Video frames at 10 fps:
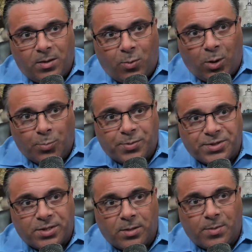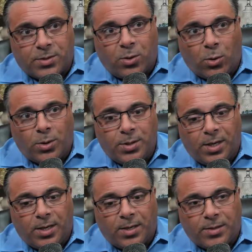We hope to see them in court,
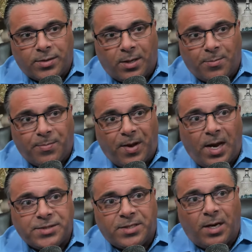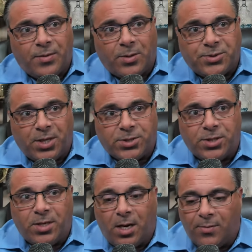and they'll be passing out those
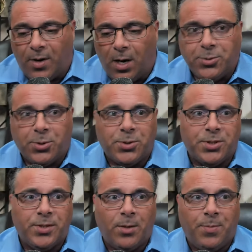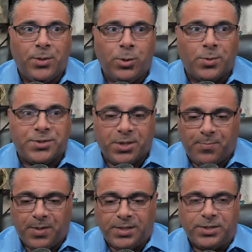Section 9 vouchers, and there'll be new
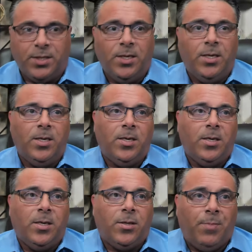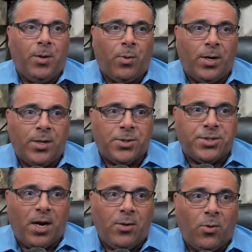recipients. They'll be wearing those
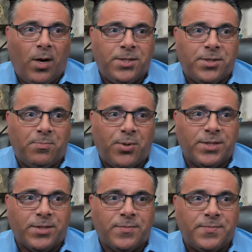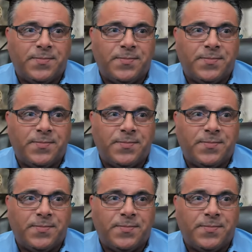tight whites in prison.